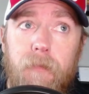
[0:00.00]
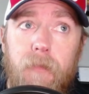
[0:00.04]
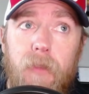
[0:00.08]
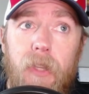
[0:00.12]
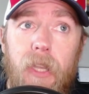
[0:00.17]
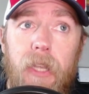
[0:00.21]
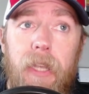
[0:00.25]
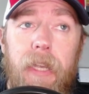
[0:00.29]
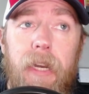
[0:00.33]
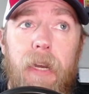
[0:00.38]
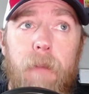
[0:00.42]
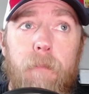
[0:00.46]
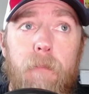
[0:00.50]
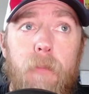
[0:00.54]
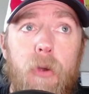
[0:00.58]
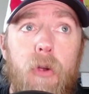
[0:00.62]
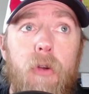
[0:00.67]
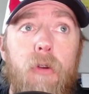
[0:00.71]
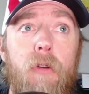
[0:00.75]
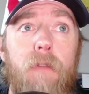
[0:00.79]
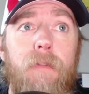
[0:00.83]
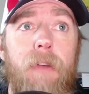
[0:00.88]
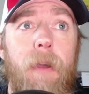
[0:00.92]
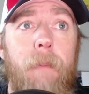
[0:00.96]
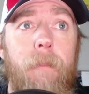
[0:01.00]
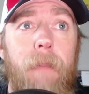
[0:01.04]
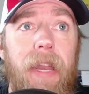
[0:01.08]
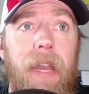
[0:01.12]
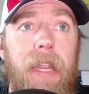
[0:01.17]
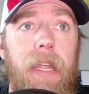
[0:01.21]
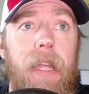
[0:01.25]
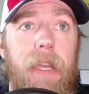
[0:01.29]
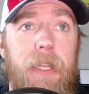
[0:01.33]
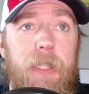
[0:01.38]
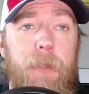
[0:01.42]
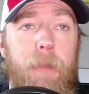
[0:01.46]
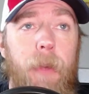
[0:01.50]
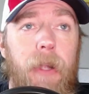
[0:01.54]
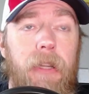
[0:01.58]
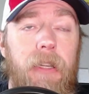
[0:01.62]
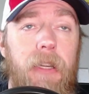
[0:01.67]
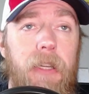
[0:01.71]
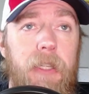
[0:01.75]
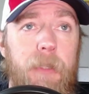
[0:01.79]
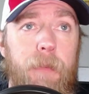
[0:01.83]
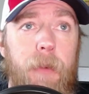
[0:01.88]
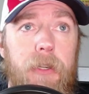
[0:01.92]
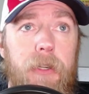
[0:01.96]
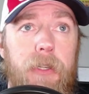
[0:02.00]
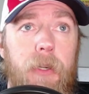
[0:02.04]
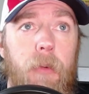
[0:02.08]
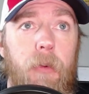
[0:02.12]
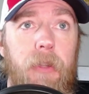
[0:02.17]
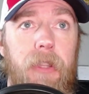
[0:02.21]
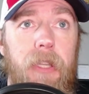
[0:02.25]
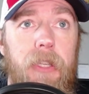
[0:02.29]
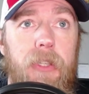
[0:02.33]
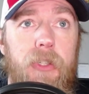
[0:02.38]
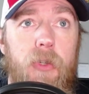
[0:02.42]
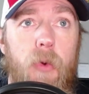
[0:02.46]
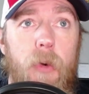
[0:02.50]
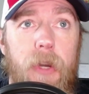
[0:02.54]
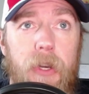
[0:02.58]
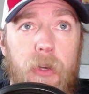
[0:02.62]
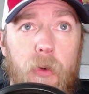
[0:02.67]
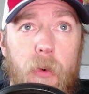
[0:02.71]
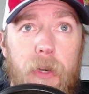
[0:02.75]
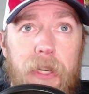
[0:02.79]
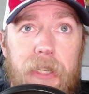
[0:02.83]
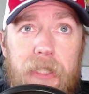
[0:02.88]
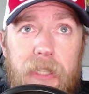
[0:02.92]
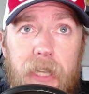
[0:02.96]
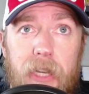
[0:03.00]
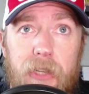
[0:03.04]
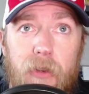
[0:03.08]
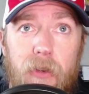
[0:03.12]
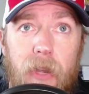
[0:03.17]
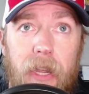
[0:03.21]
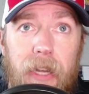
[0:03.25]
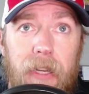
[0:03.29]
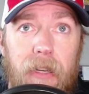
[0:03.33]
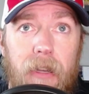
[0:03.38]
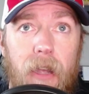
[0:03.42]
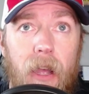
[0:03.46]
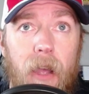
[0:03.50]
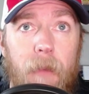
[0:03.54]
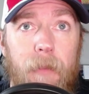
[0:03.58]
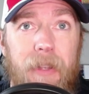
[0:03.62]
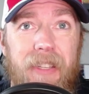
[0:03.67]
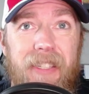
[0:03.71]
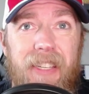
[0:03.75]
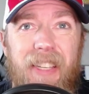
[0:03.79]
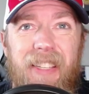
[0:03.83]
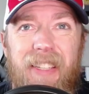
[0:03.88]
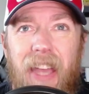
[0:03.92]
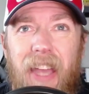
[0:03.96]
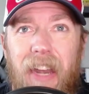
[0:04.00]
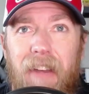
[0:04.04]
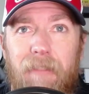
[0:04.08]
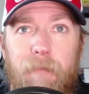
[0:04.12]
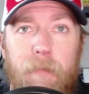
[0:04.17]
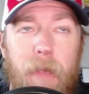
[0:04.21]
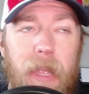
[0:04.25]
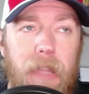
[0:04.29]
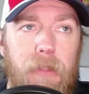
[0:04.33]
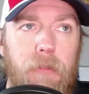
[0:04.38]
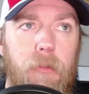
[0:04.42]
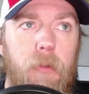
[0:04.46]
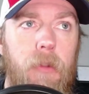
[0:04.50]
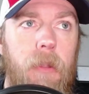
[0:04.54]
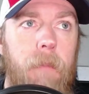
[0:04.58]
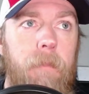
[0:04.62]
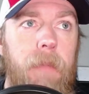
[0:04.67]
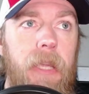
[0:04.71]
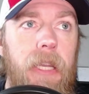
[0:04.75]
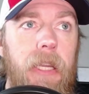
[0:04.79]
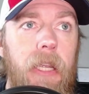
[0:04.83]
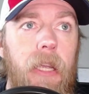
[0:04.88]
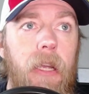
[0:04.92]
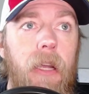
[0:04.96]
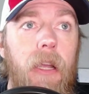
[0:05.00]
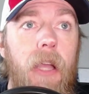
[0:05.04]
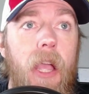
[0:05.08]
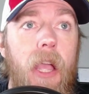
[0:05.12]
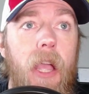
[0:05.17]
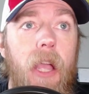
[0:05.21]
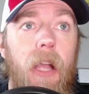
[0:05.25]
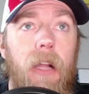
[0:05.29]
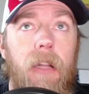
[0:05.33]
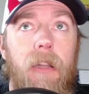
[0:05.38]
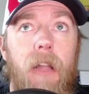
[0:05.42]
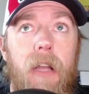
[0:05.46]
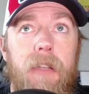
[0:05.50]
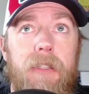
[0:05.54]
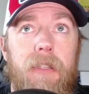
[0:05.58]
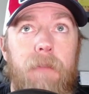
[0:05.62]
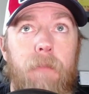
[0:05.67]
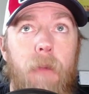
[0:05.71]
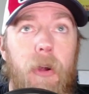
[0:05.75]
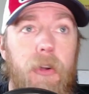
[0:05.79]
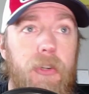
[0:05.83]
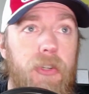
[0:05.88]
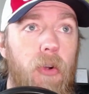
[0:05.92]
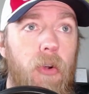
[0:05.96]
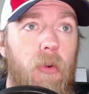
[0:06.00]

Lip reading: In a move many expected, especially with his 2020 schedule and comments he's kind of made through the media, Clausen Marshall